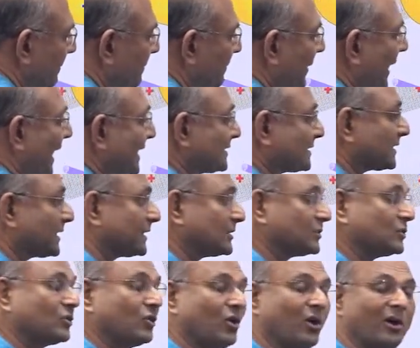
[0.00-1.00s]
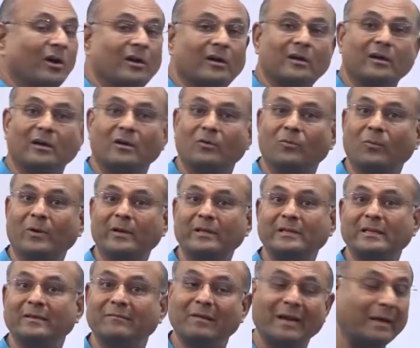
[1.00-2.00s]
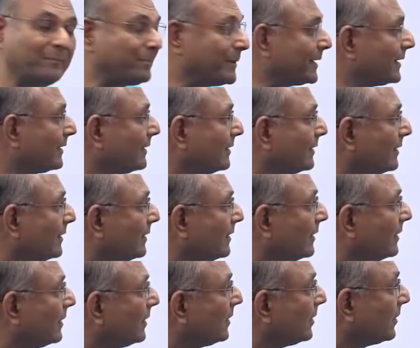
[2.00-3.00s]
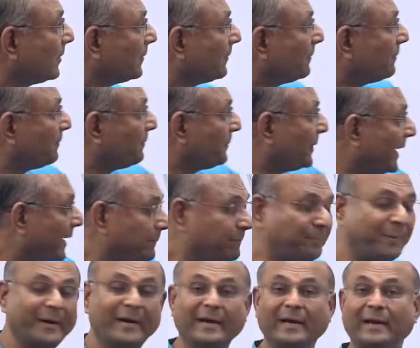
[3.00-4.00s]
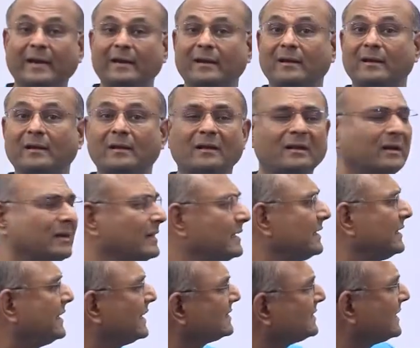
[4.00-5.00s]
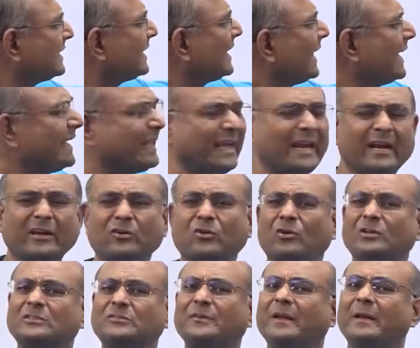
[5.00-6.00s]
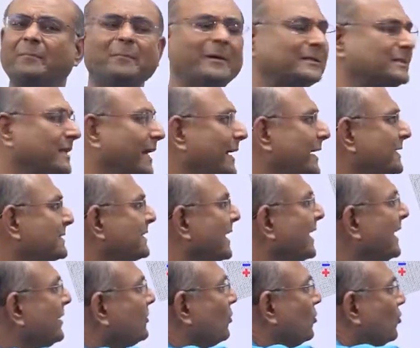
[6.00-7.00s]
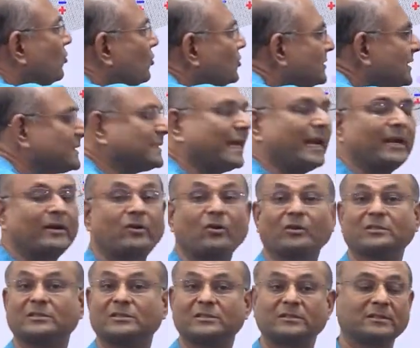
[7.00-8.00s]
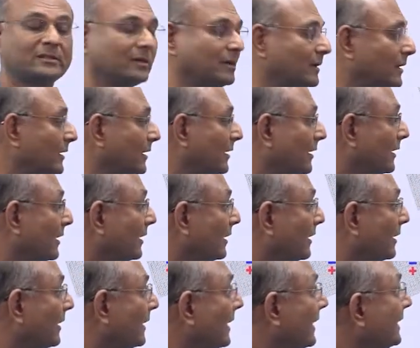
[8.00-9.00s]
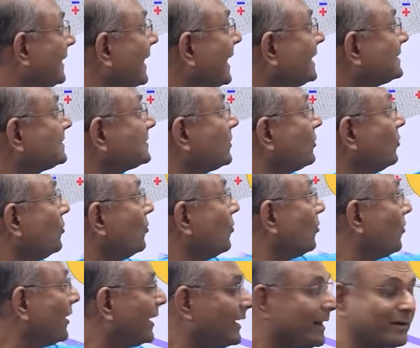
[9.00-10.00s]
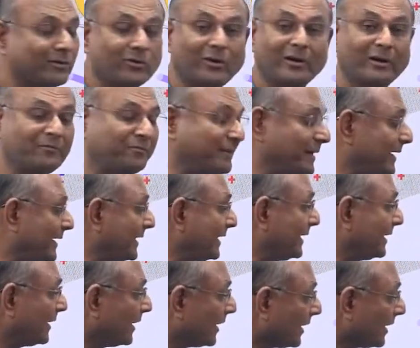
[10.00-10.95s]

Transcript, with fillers: plastic straw. What do you think will happen? Paper doesn't like electrons very much, right? It's ready to lose its electrons. It has low electron affinity